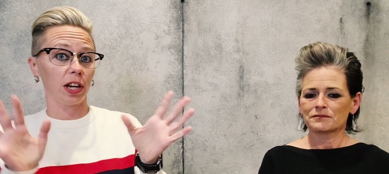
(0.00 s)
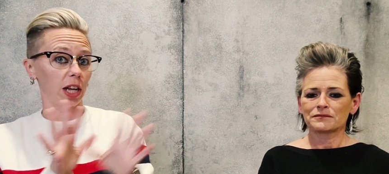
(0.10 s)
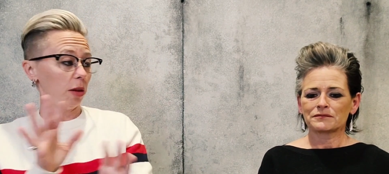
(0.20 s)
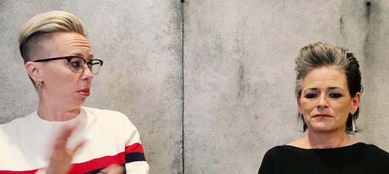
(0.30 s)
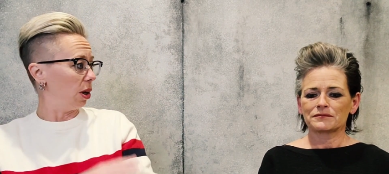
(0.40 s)
Speaker 1: he
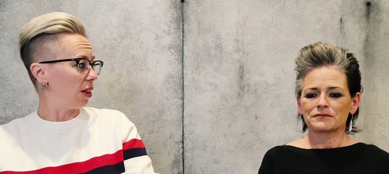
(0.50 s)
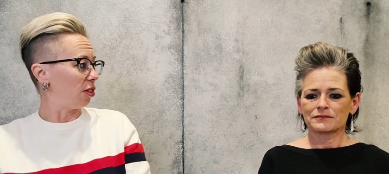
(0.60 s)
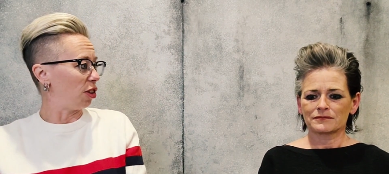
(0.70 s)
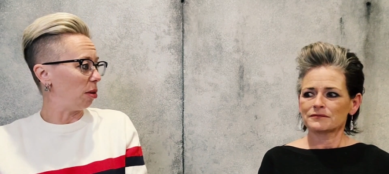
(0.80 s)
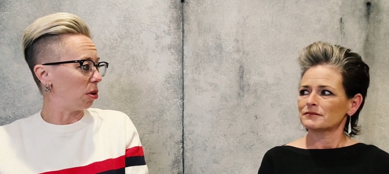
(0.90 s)
did, but
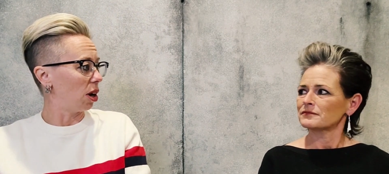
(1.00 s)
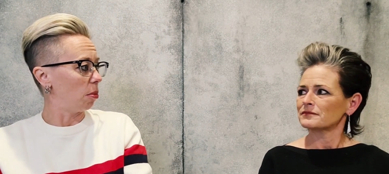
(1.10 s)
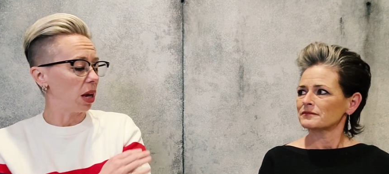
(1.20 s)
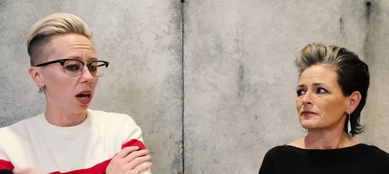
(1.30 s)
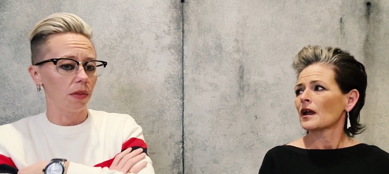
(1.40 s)
at the same
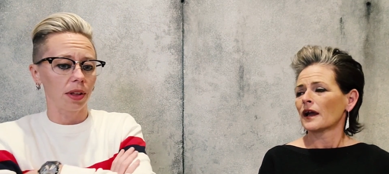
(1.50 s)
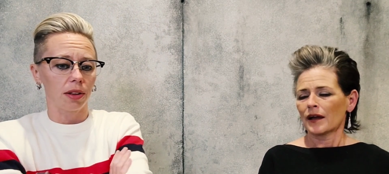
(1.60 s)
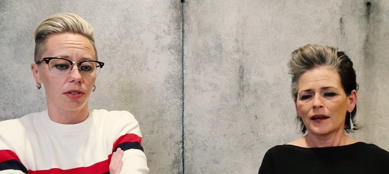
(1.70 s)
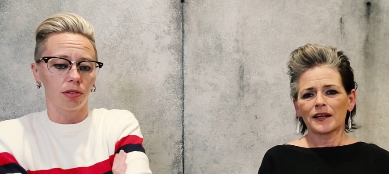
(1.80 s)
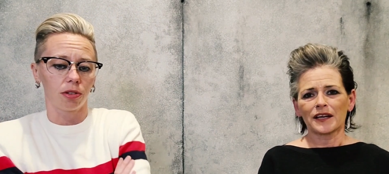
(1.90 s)
time, yeah,
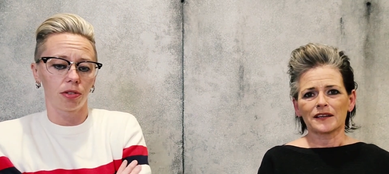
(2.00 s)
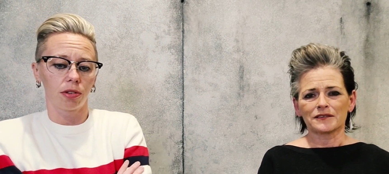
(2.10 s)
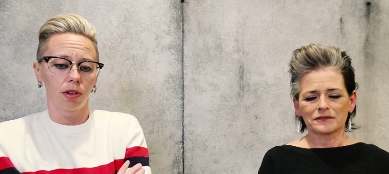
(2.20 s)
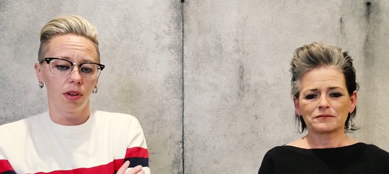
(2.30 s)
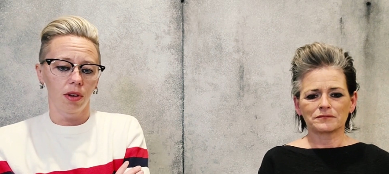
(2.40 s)
that's
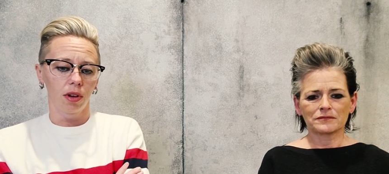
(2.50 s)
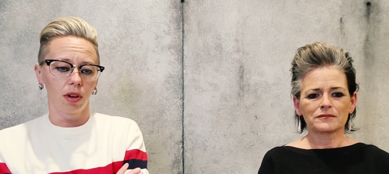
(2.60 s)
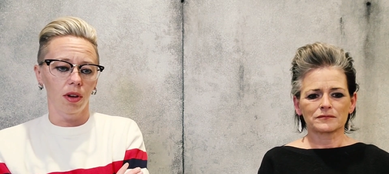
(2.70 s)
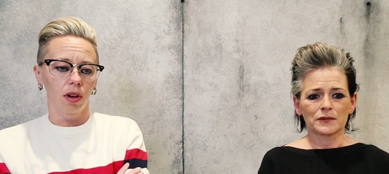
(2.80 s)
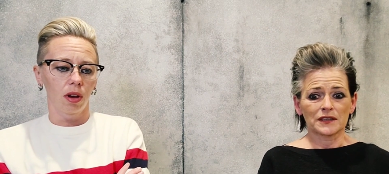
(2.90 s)
just...
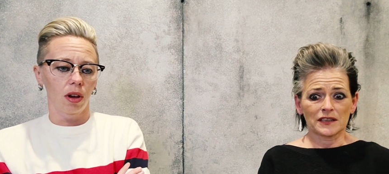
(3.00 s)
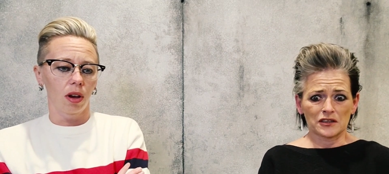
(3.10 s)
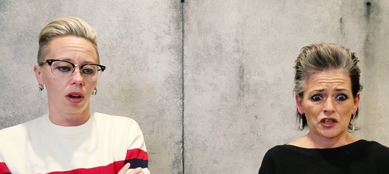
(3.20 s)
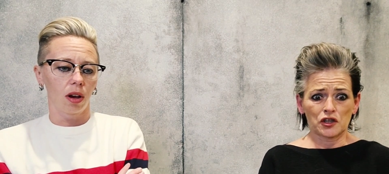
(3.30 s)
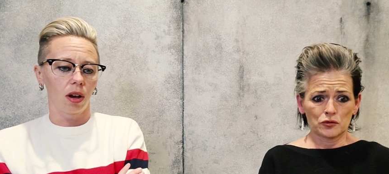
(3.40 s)
Yeah. But
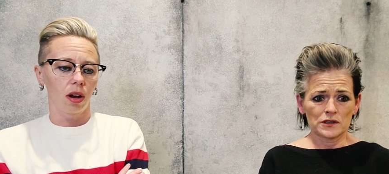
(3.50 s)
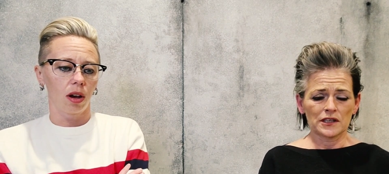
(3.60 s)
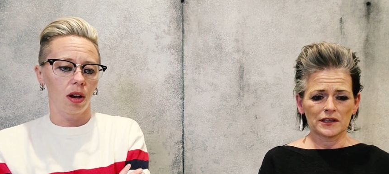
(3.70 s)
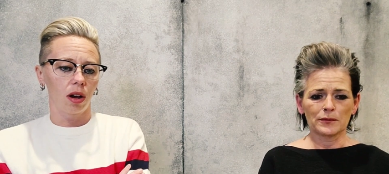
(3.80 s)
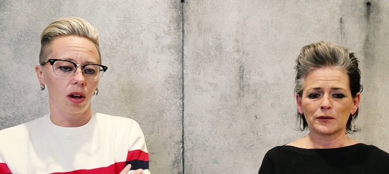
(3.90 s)
that's a
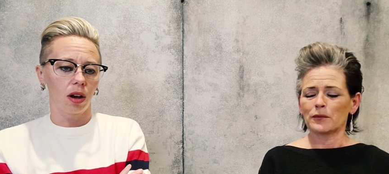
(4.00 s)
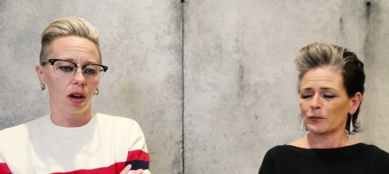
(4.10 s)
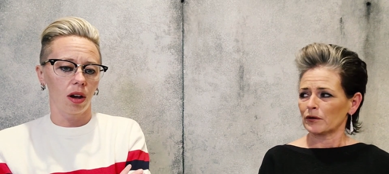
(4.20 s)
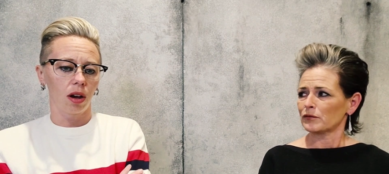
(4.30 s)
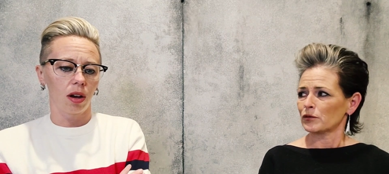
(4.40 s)
huge thing to be
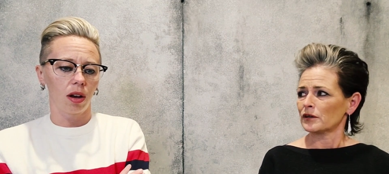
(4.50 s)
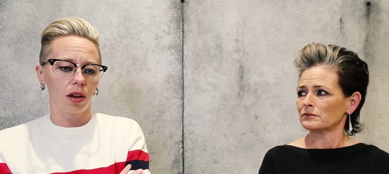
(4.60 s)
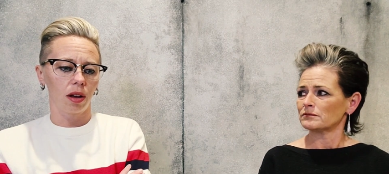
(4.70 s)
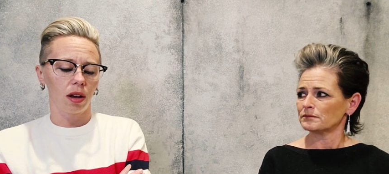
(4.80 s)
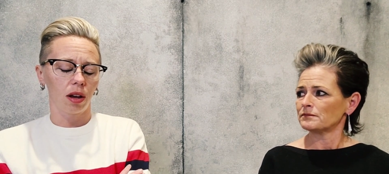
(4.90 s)
remembered
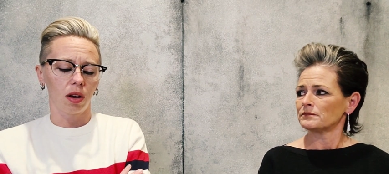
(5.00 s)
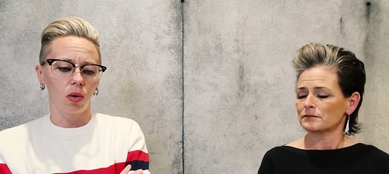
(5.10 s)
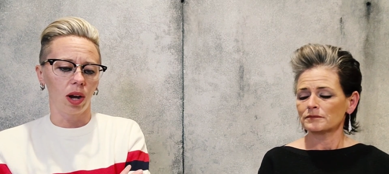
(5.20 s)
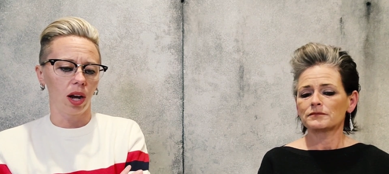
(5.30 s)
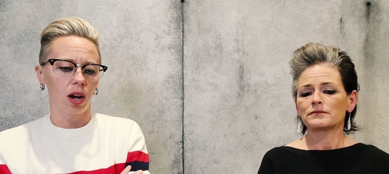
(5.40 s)
for.
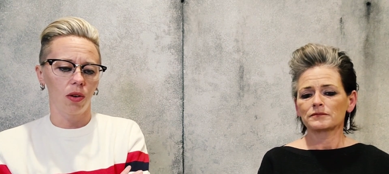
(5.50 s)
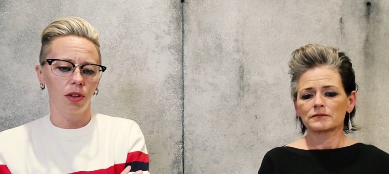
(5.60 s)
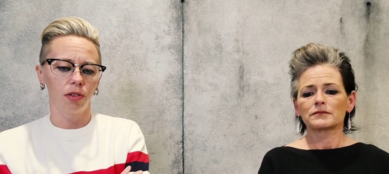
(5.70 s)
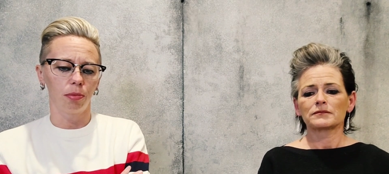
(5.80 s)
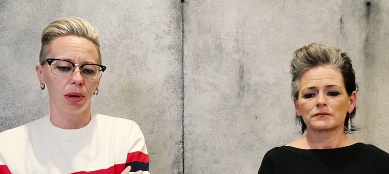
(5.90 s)
Oh, wow,
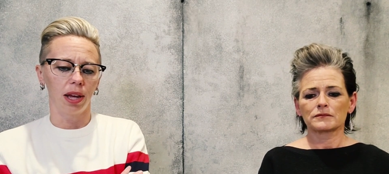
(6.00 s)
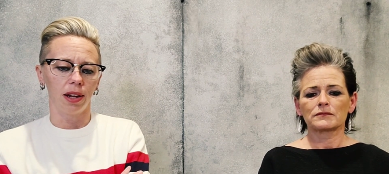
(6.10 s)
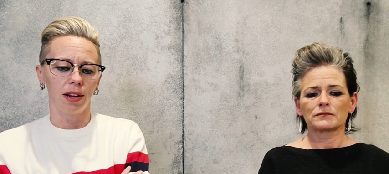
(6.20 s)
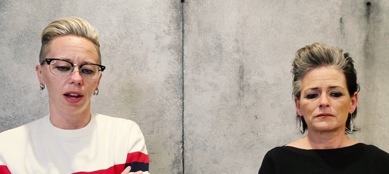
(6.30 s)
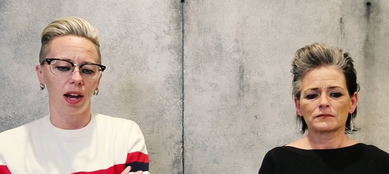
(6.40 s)
Speaker 2: those
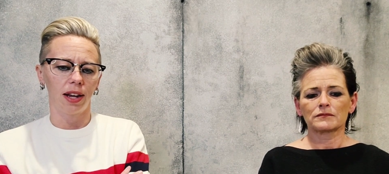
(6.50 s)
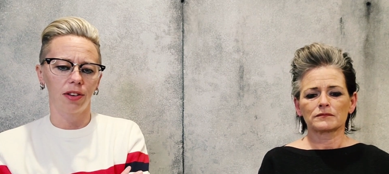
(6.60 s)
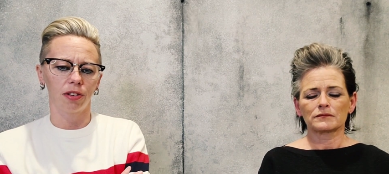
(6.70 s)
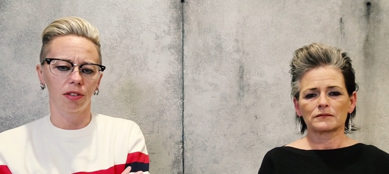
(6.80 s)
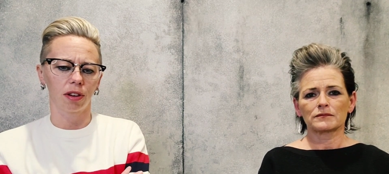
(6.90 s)
men.
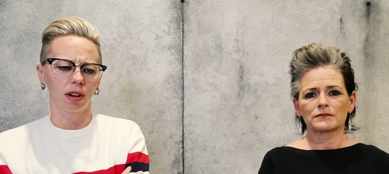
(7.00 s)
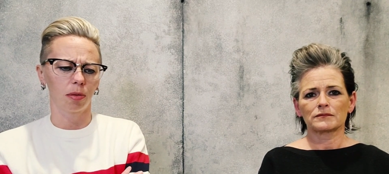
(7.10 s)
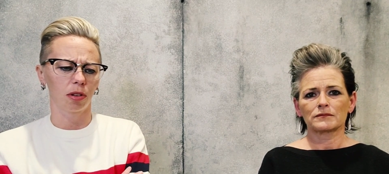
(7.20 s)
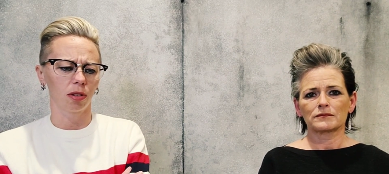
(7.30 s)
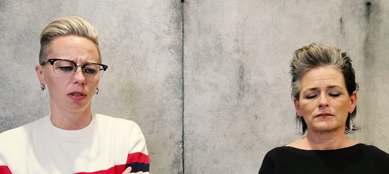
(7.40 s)
I just
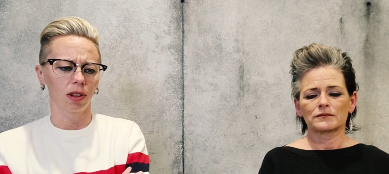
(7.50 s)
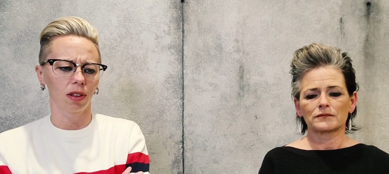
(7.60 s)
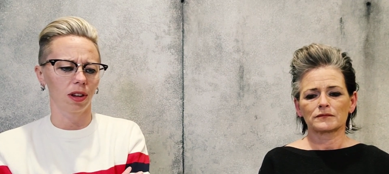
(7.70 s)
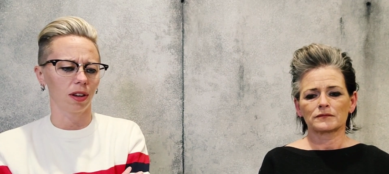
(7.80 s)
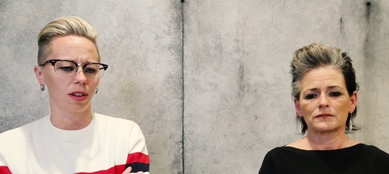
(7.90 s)

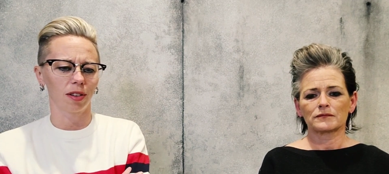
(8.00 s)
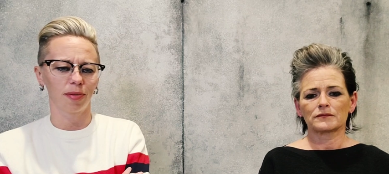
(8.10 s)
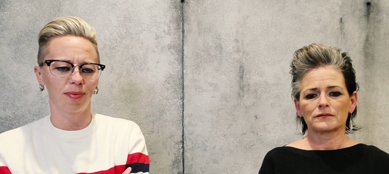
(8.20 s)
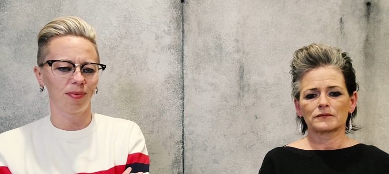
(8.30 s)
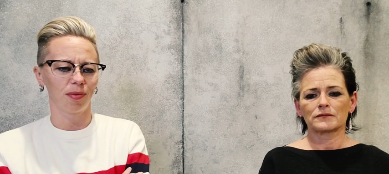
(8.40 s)
absolutely, like,
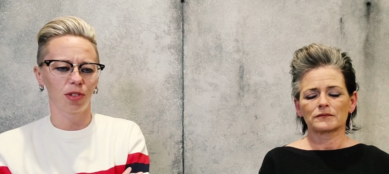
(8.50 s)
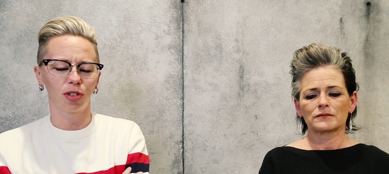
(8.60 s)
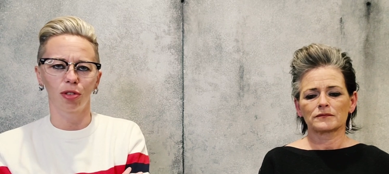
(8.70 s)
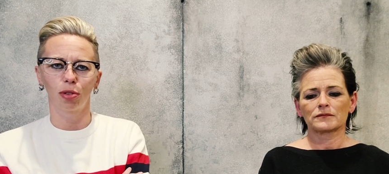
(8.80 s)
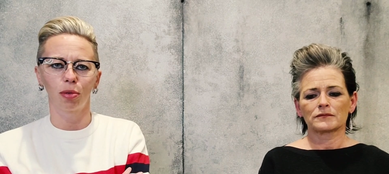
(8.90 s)

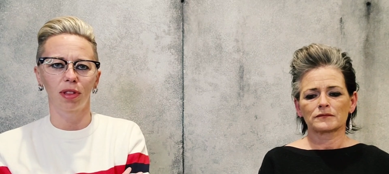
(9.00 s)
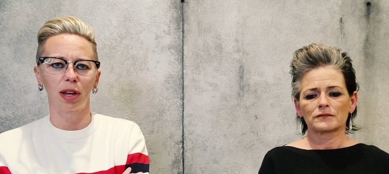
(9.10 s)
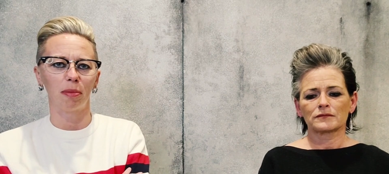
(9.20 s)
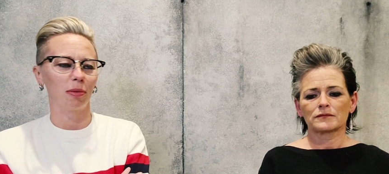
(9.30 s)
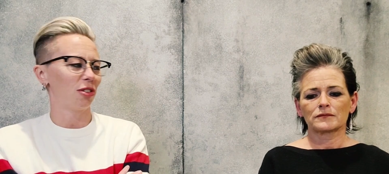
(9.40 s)
salute
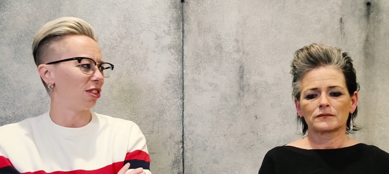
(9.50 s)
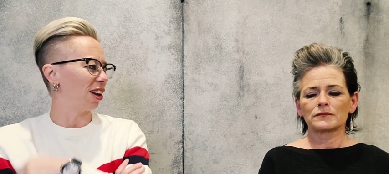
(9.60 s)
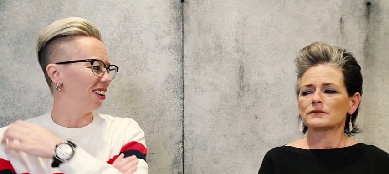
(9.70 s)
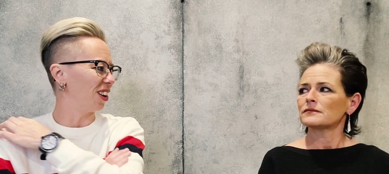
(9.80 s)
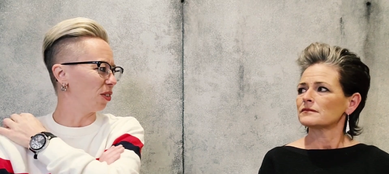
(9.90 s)
them. I wish
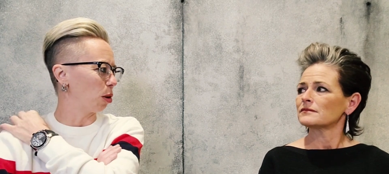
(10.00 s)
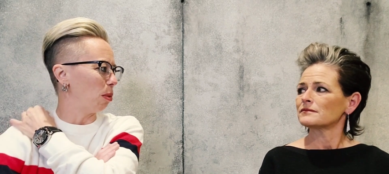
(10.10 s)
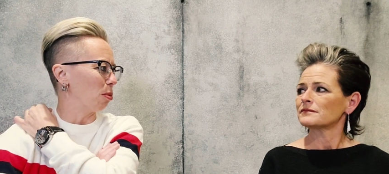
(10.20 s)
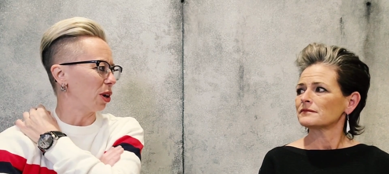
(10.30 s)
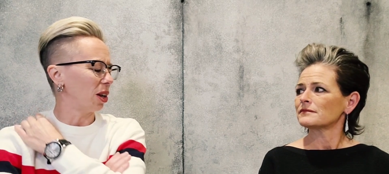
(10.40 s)
they hang on
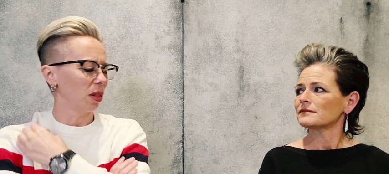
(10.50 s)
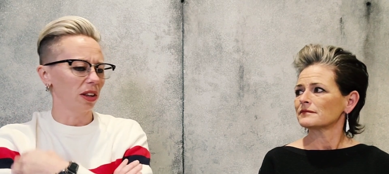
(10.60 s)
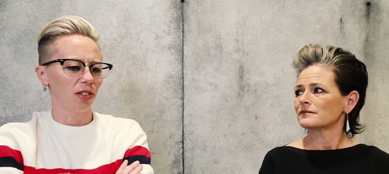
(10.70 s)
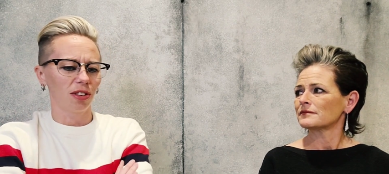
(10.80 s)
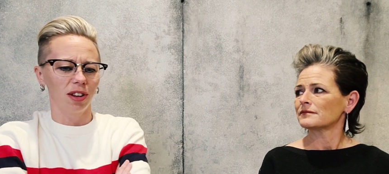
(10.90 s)
their memory
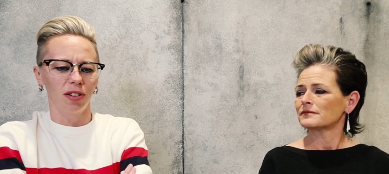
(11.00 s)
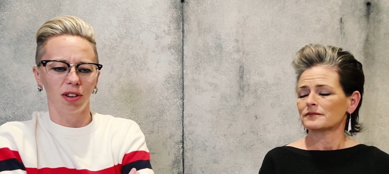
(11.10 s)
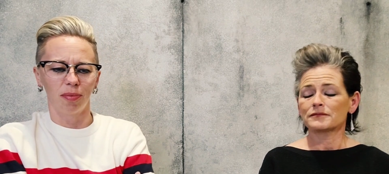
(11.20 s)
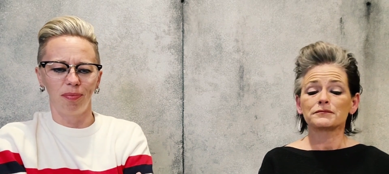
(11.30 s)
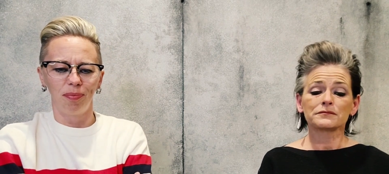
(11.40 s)
at least,
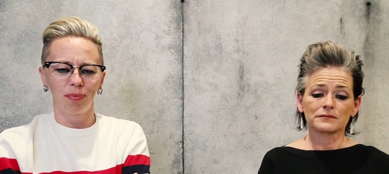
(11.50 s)
and, um...